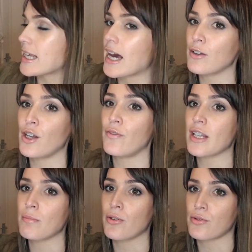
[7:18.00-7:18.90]
our
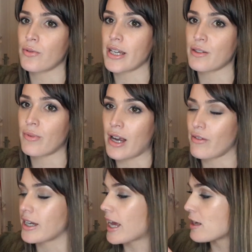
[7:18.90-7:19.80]
lovely model is
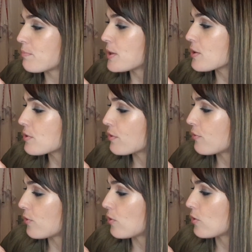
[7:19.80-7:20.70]
wearing a
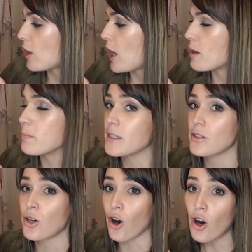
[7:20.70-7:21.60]
beautiful um,
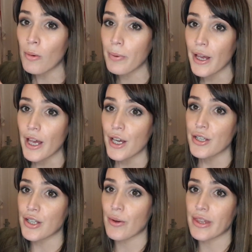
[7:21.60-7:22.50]
top.
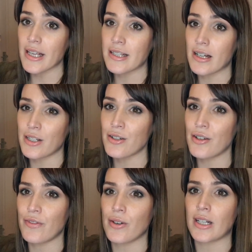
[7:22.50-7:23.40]
So this, I don't know
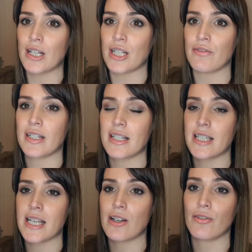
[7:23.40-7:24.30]
if you can actually really
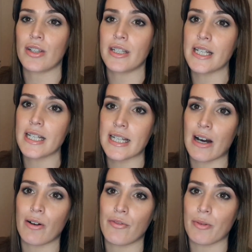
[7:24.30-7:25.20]
see on the
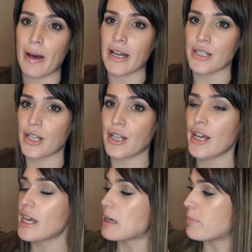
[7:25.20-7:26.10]
detail of the pattern,
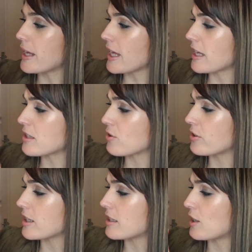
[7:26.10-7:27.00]
but it has got
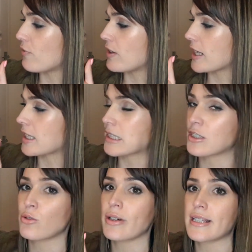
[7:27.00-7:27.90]
this lovely little
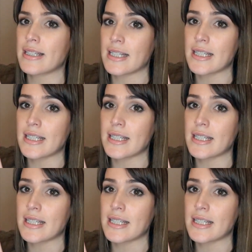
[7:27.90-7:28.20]
twisted